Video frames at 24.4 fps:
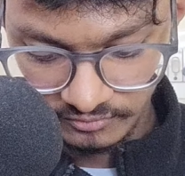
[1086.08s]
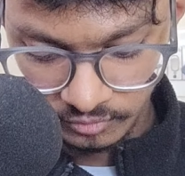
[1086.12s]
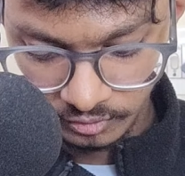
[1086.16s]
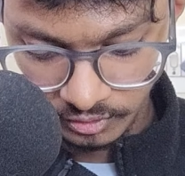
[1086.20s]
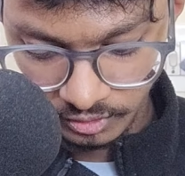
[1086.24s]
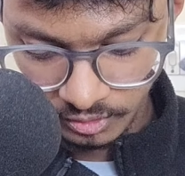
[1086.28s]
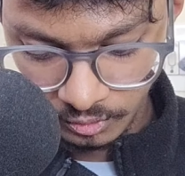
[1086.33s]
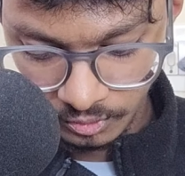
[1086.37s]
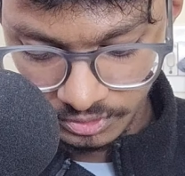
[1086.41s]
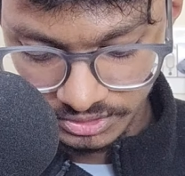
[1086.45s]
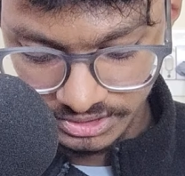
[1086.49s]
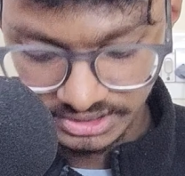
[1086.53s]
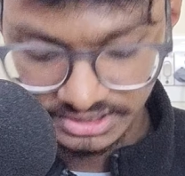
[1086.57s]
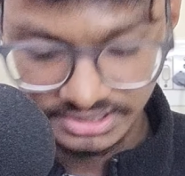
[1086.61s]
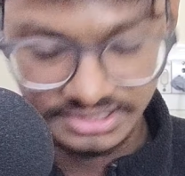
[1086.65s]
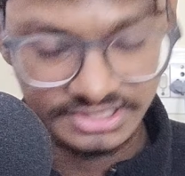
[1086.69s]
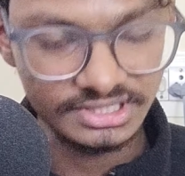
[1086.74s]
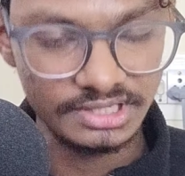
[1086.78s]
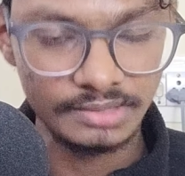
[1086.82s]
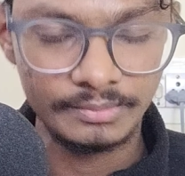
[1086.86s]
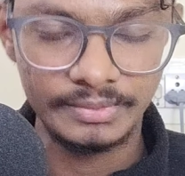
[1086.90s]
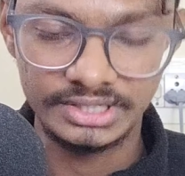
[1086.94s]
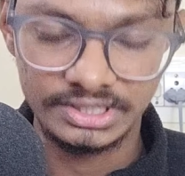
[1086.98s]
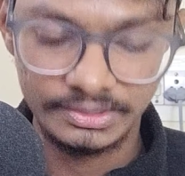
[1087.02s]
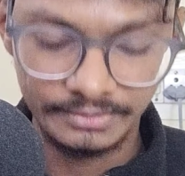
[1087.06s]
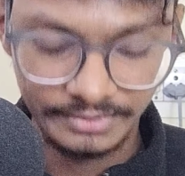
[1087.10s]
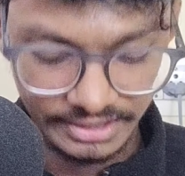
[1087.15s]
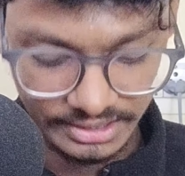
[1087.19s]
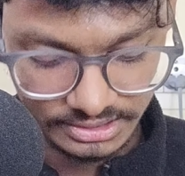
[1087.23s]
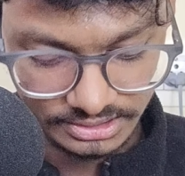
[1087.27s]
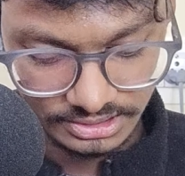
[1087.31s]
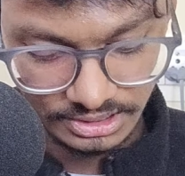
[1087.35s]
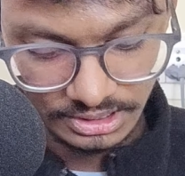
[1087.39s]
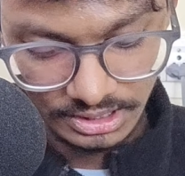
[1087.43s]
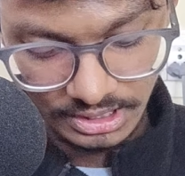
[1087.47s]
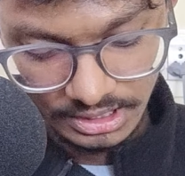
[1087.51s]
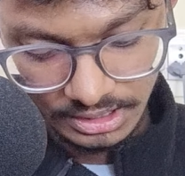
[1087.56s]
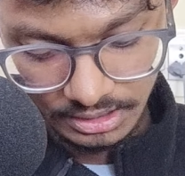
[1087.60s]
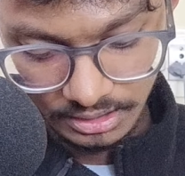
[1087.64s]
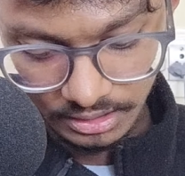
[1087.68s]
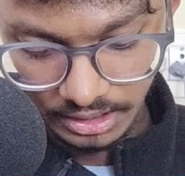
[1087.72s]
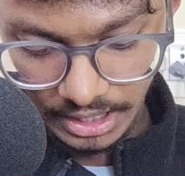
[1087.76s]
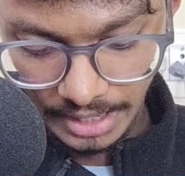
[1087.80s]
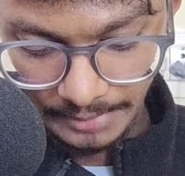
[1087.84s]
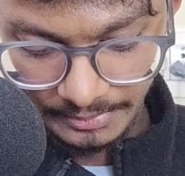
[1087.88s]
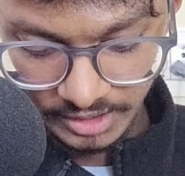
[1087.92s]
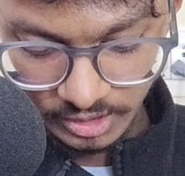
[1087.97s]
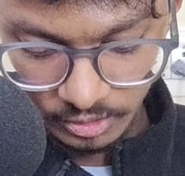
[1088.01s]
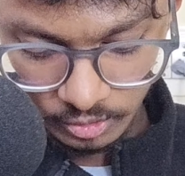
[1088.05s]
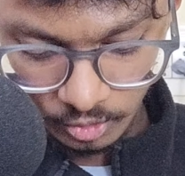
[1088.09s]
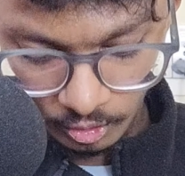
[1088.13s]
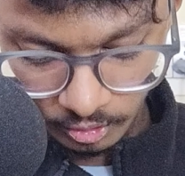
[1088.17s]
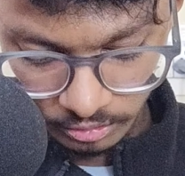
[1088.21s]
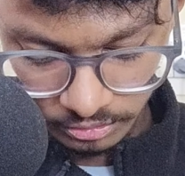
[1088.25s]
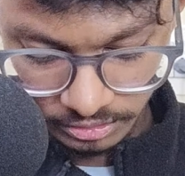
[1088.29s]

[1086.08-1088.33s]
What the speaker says: full courses, engineering, mathematics, aptitude, all